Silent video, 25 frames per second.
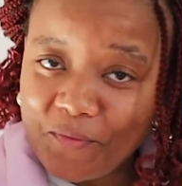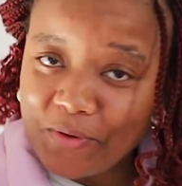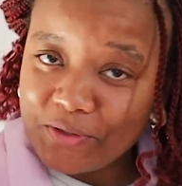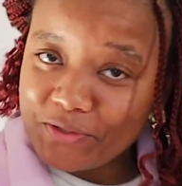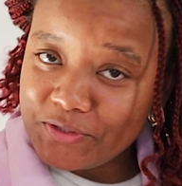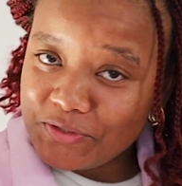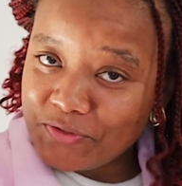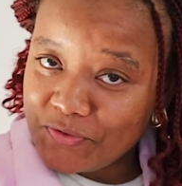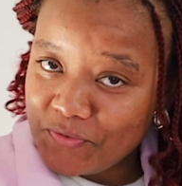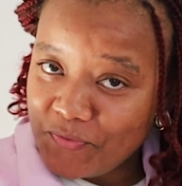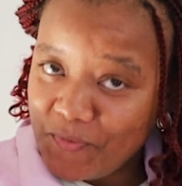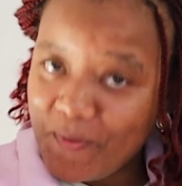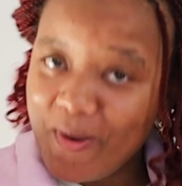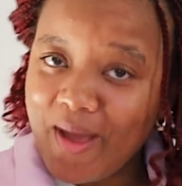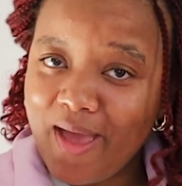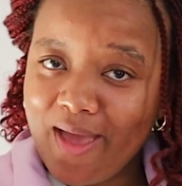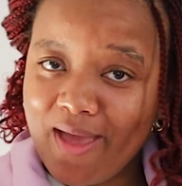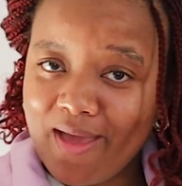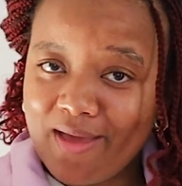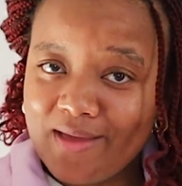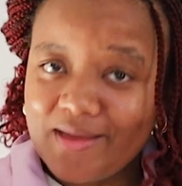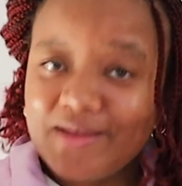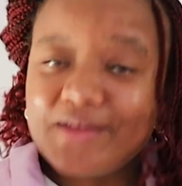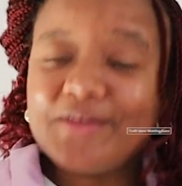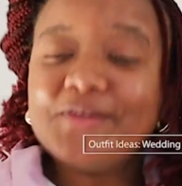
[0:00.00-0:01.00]
what to
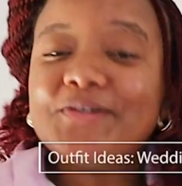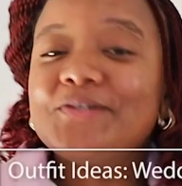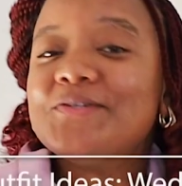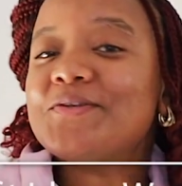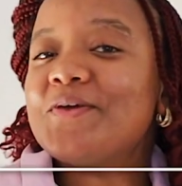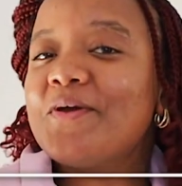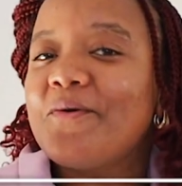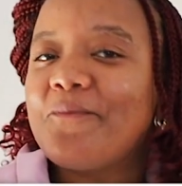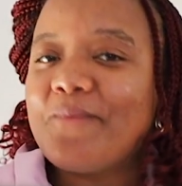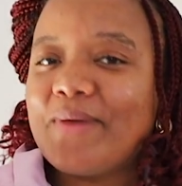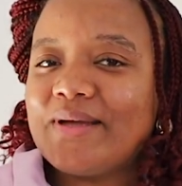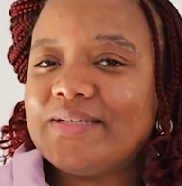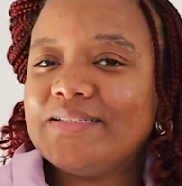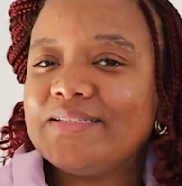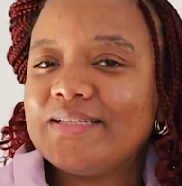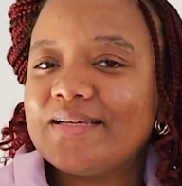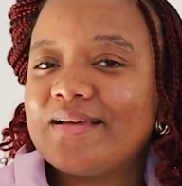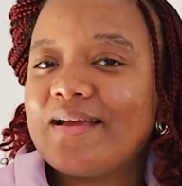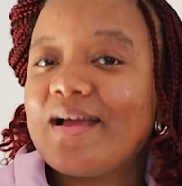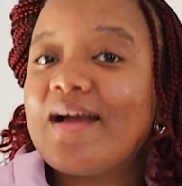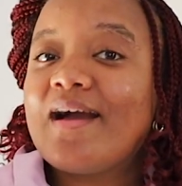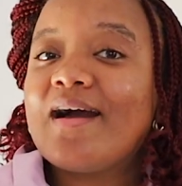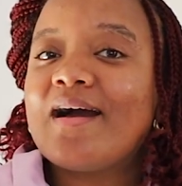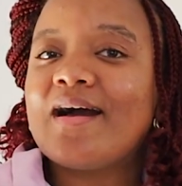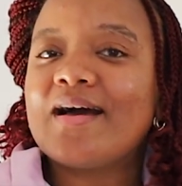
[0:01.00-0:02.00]
wear to a
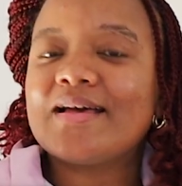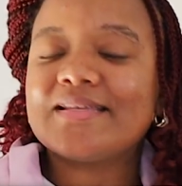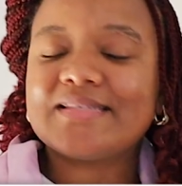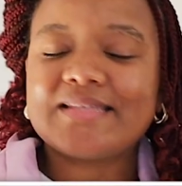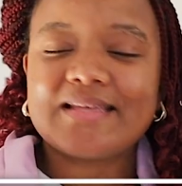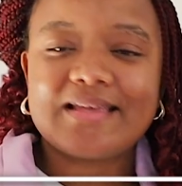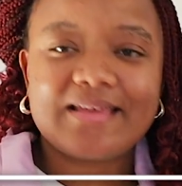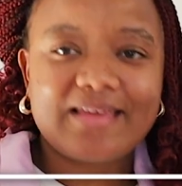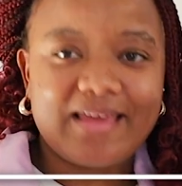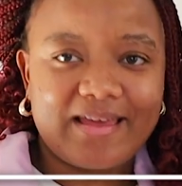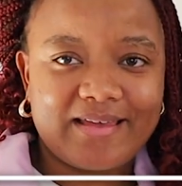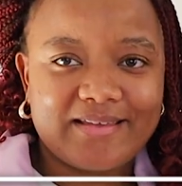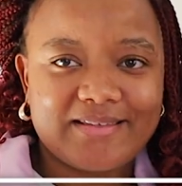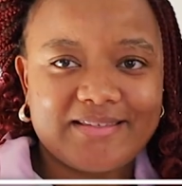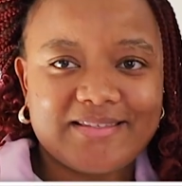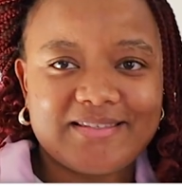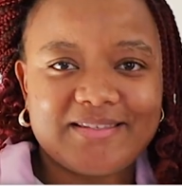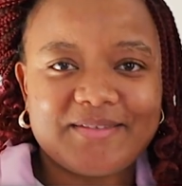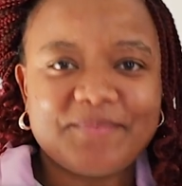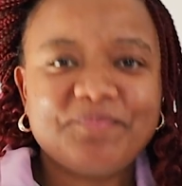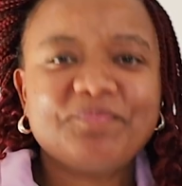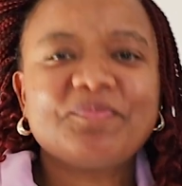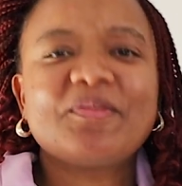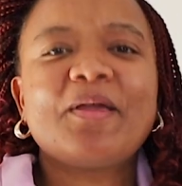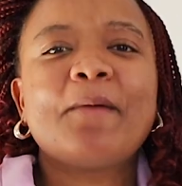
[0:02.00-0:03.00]
wedding as a
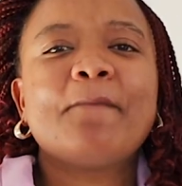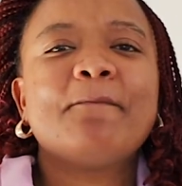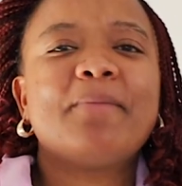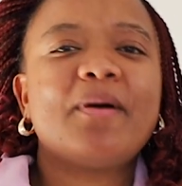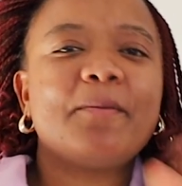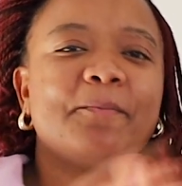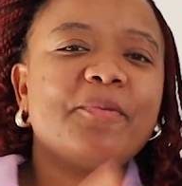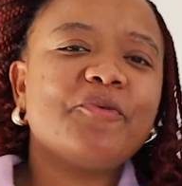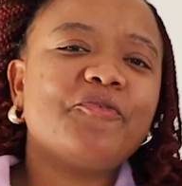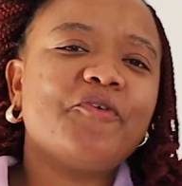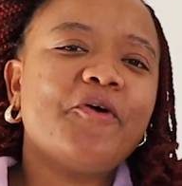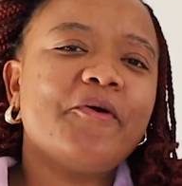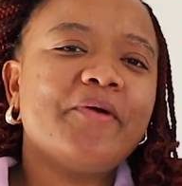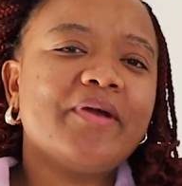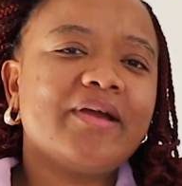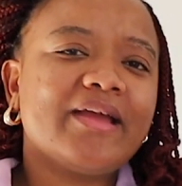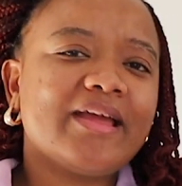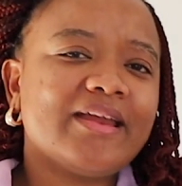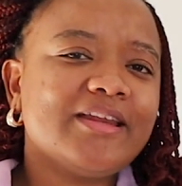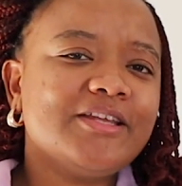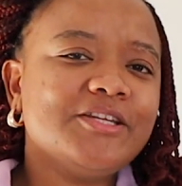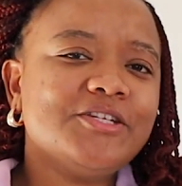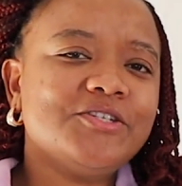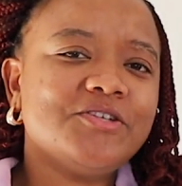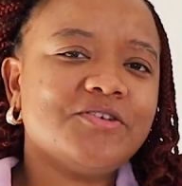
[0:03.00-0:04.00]
guest. But before we
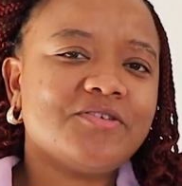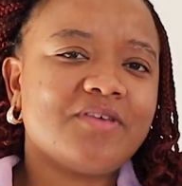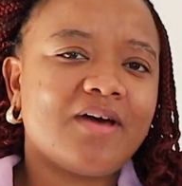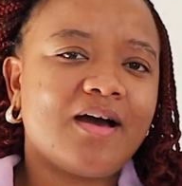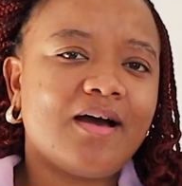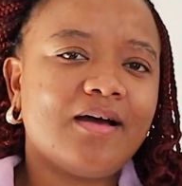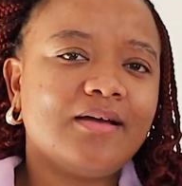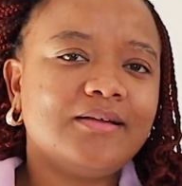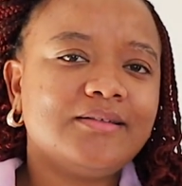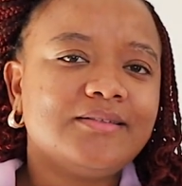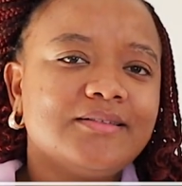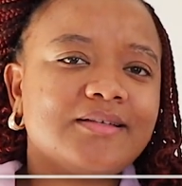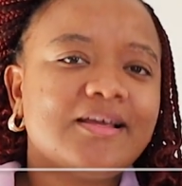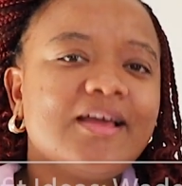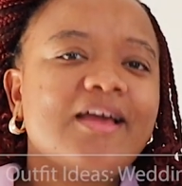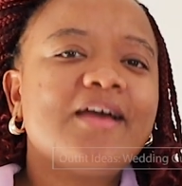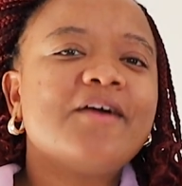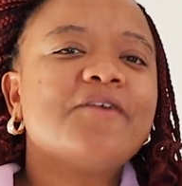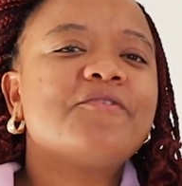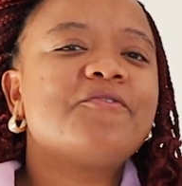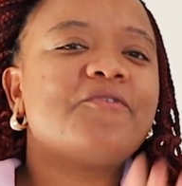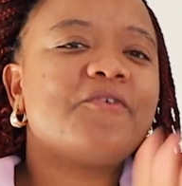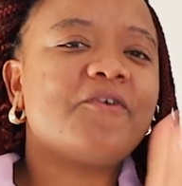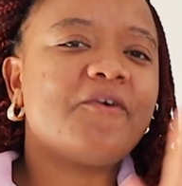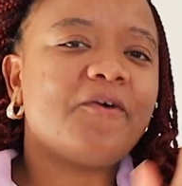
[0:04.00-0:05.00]
get into that,
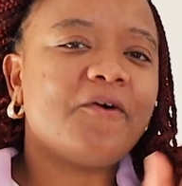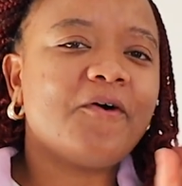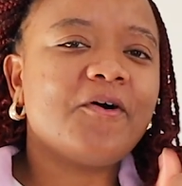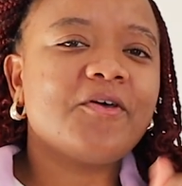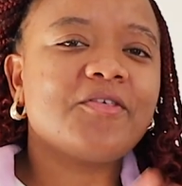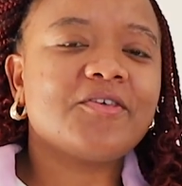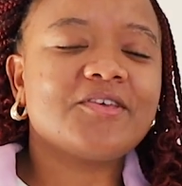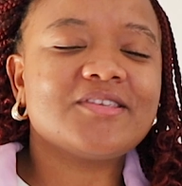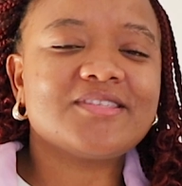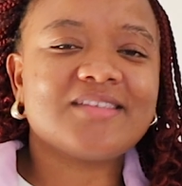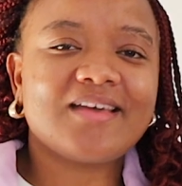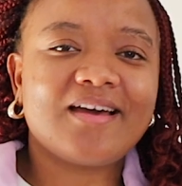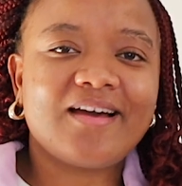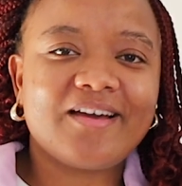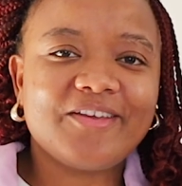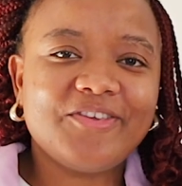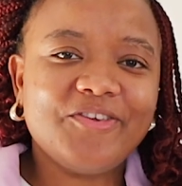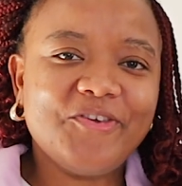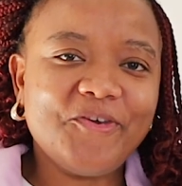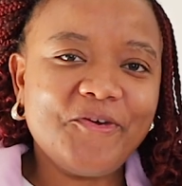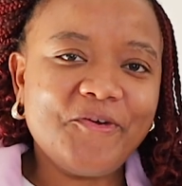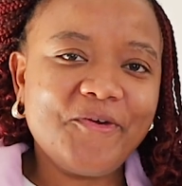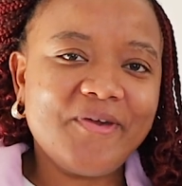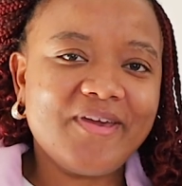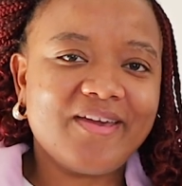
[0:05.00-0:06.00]
for all those that are
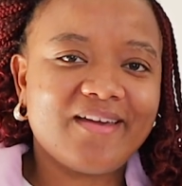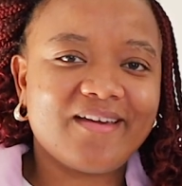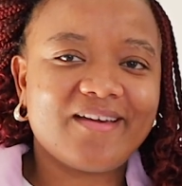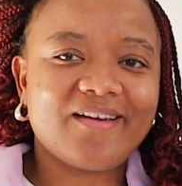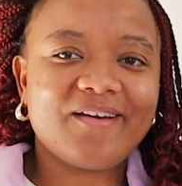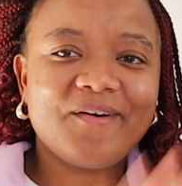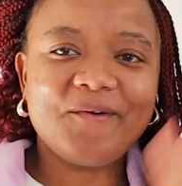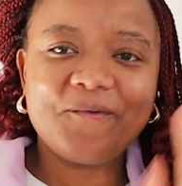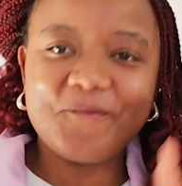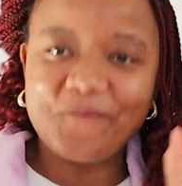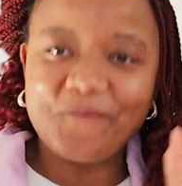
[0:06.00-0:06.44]
new here,